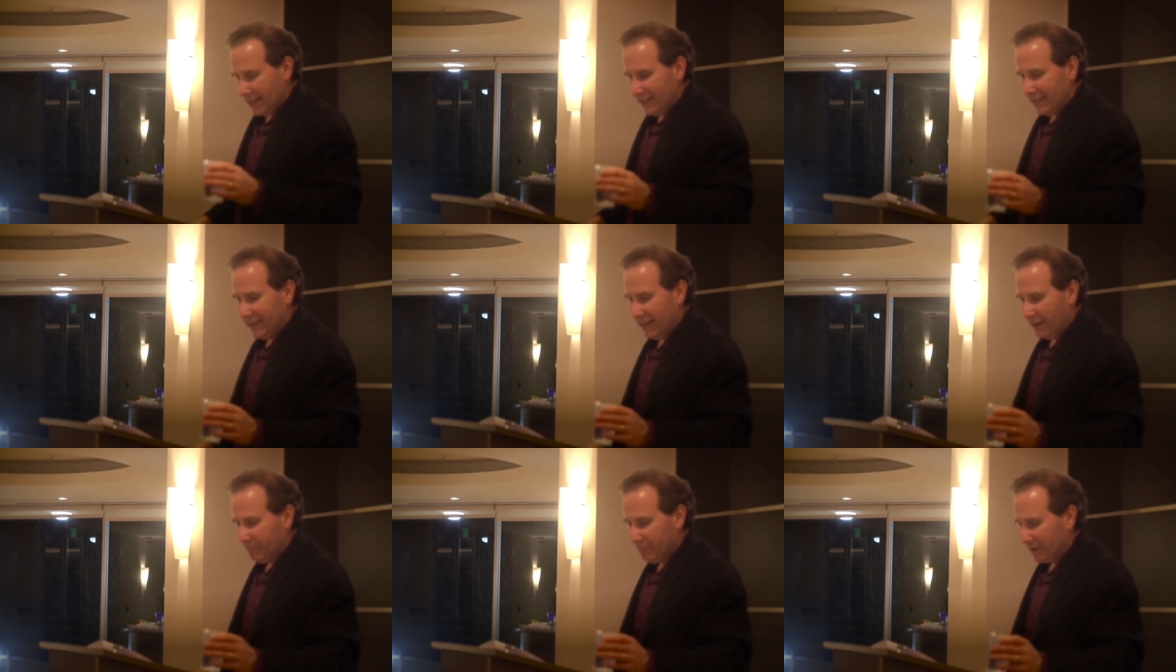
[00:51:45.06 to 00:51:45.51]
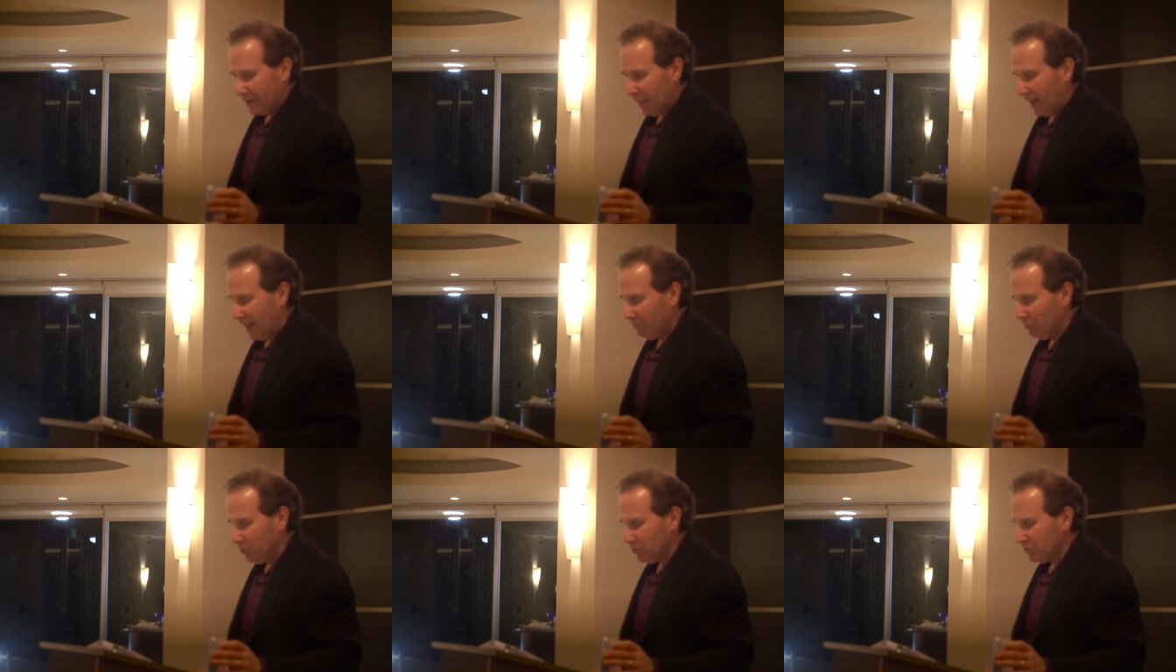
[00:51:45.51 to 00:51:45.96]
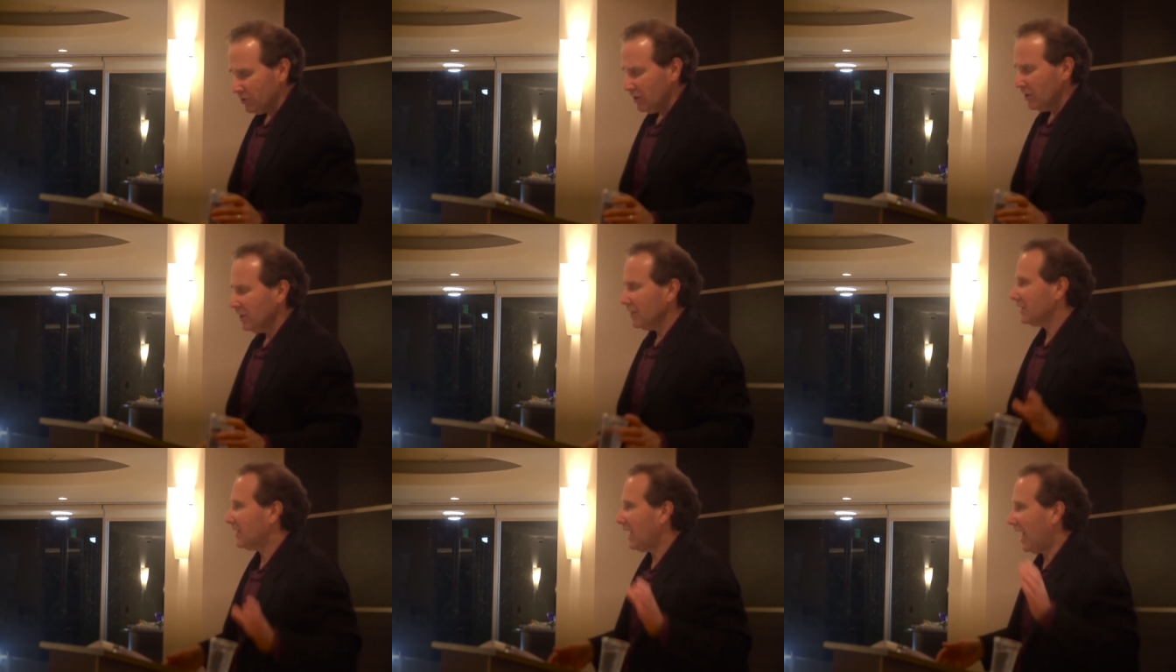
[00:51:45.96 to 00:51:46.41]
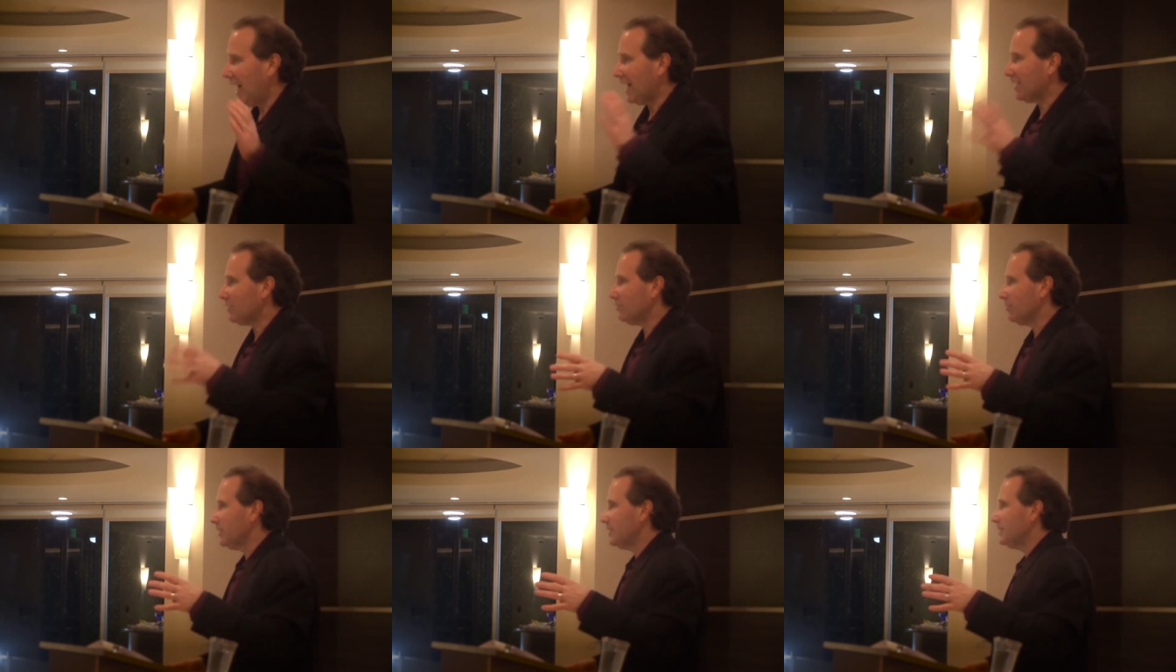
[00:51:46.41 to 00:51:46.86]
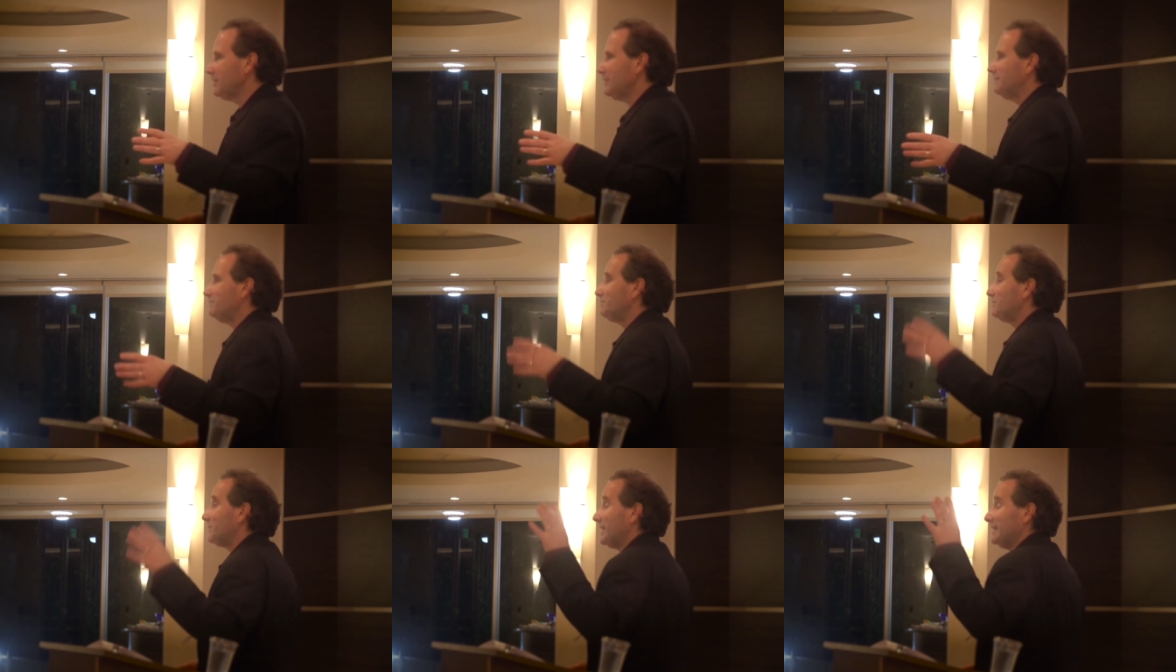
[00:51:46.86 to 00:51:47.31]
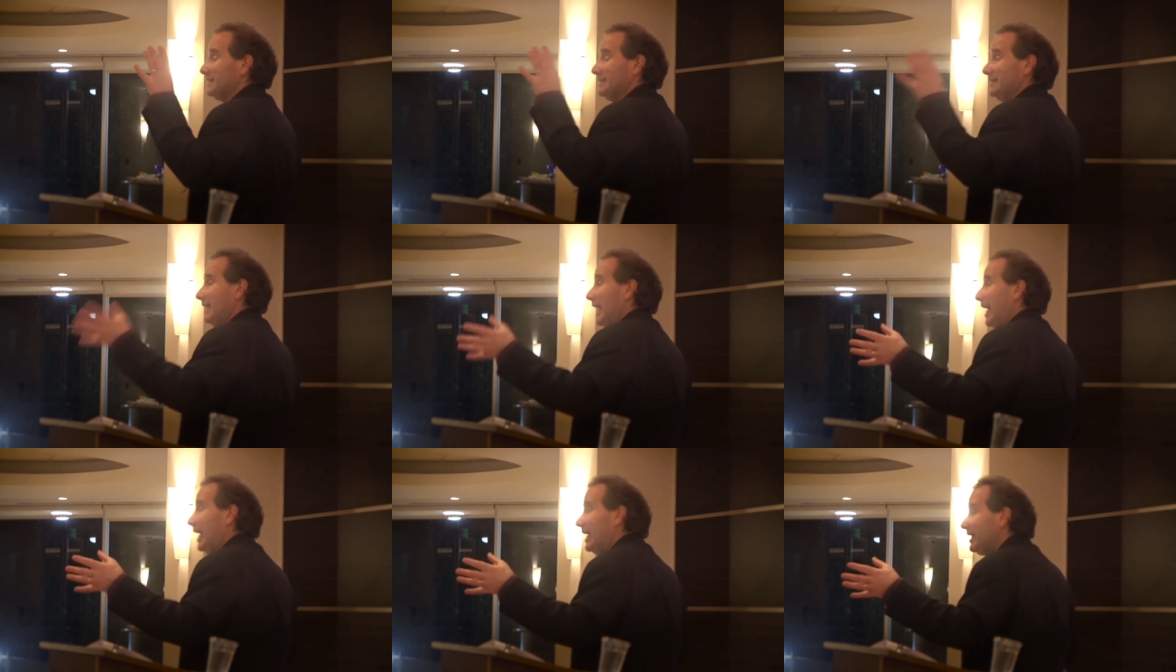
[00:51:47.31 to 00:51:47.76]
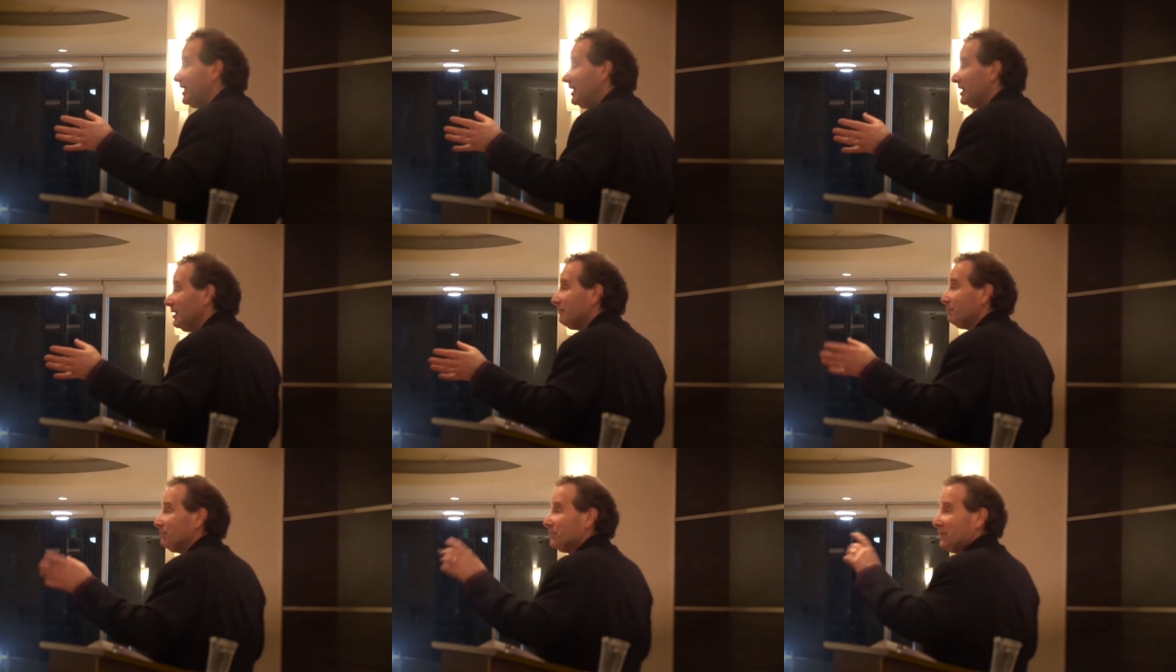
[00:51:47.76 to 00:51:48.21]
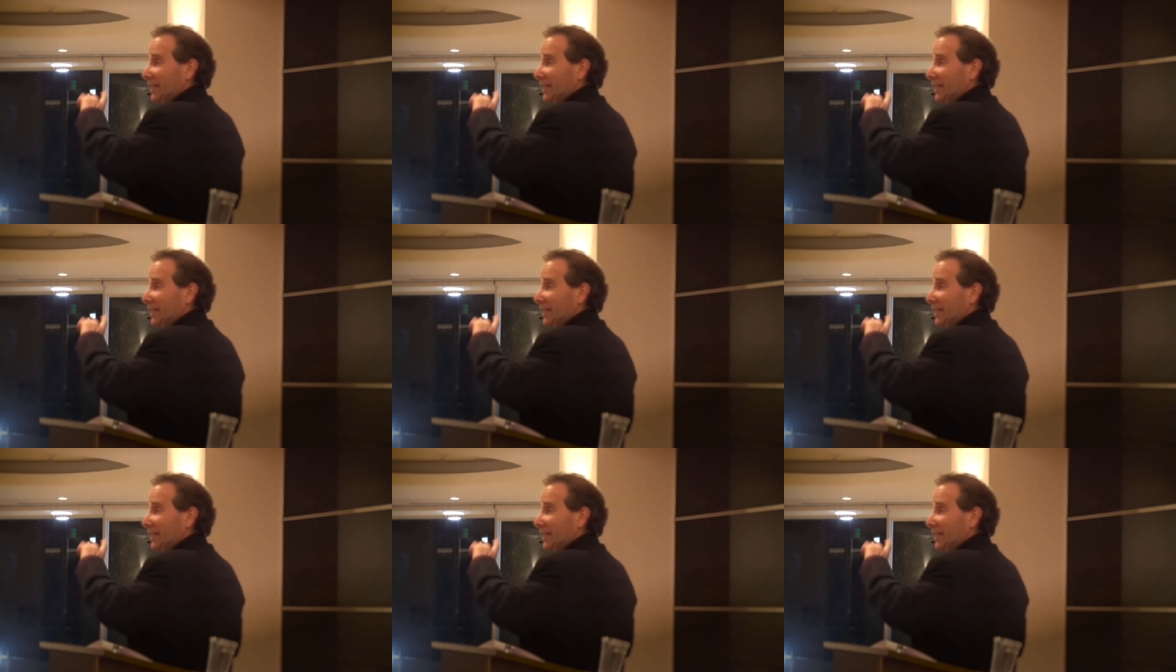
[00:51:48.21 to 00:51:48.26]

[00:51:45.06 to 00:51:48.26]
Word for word: He can't be libeled. Cochran is dead.